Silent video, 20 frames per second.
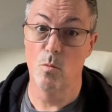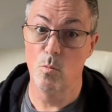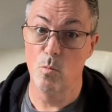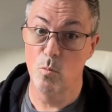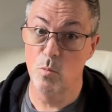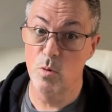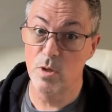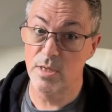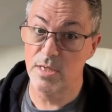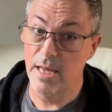
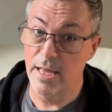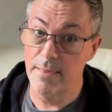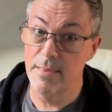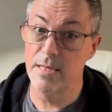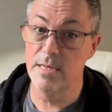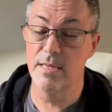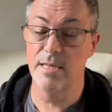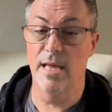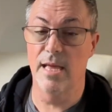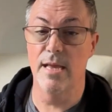and the
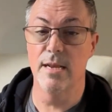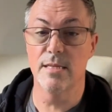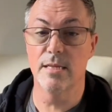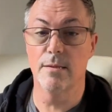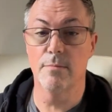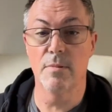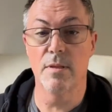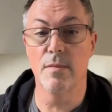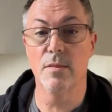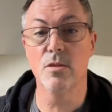state is
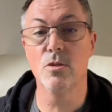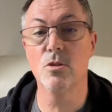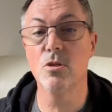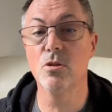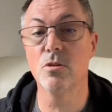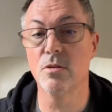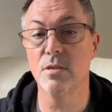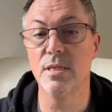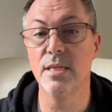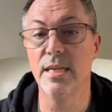something that Chu
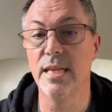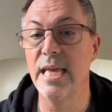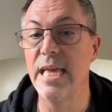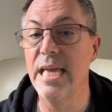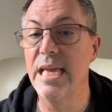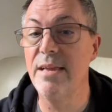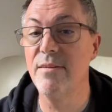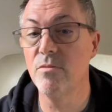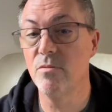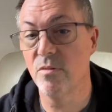Shang Tin
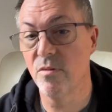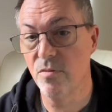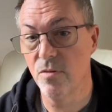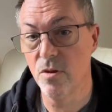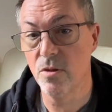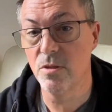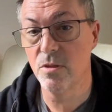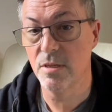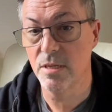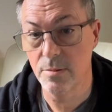even
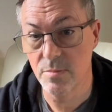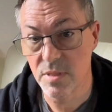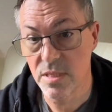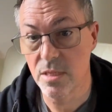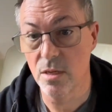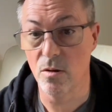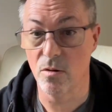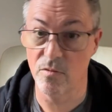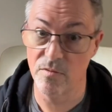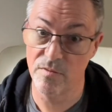referred to
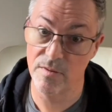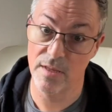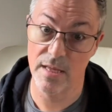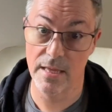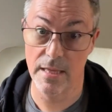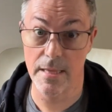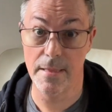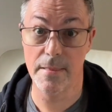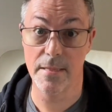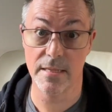himself
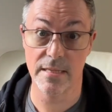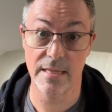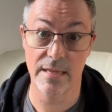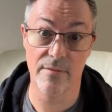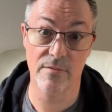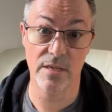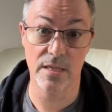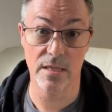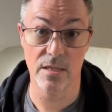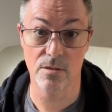in the
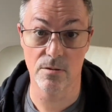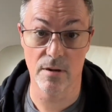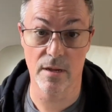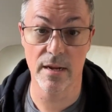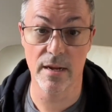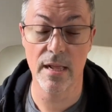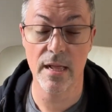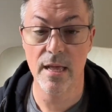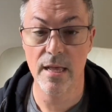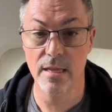70s, right?
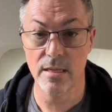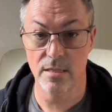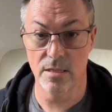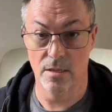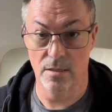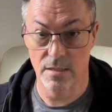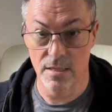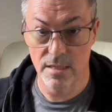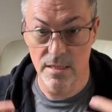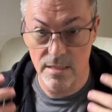So
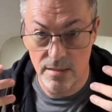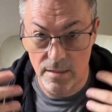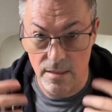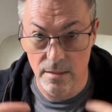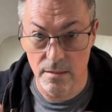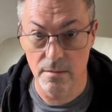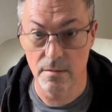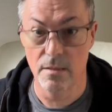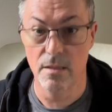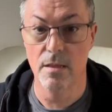
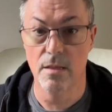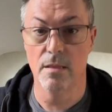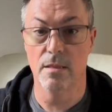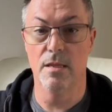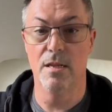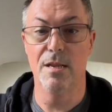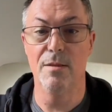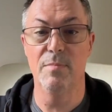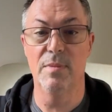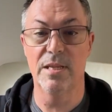the
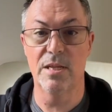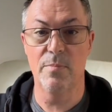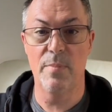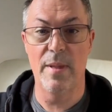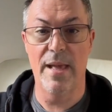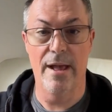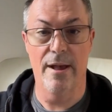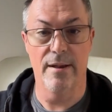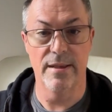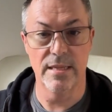Nimlik
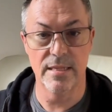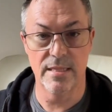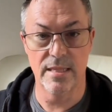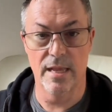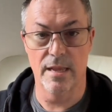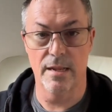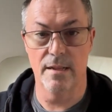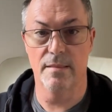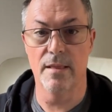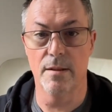power is
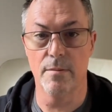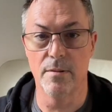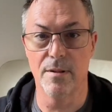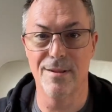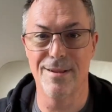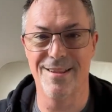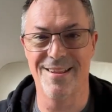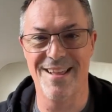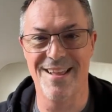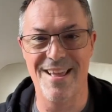that
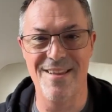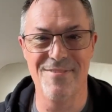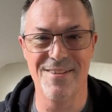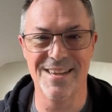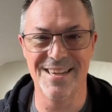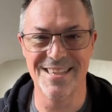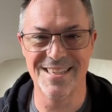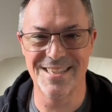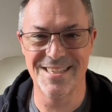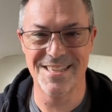
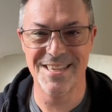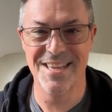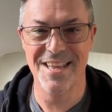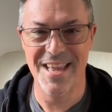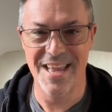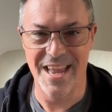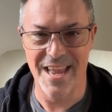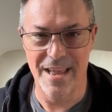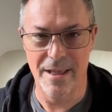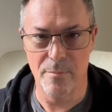effortless
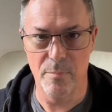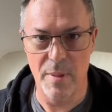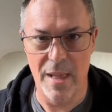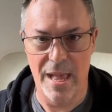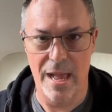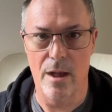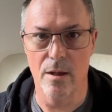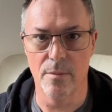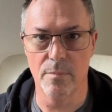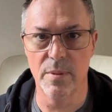
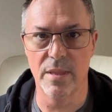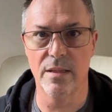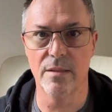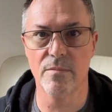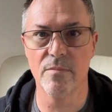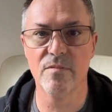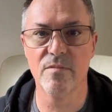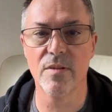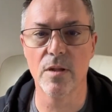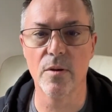power being
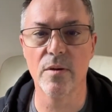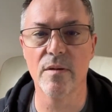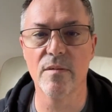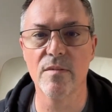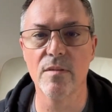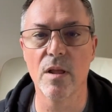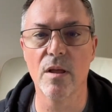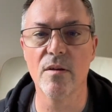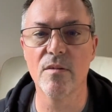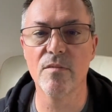
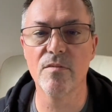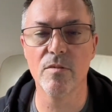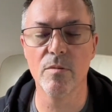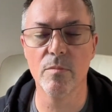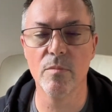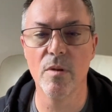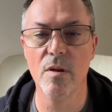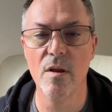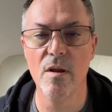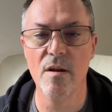flowing
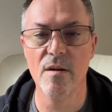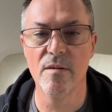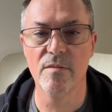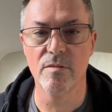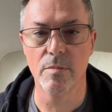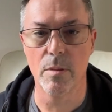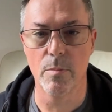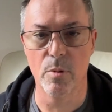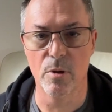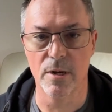from
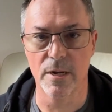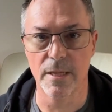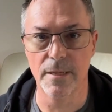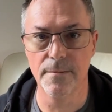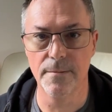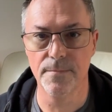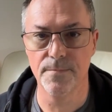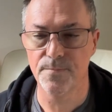the body,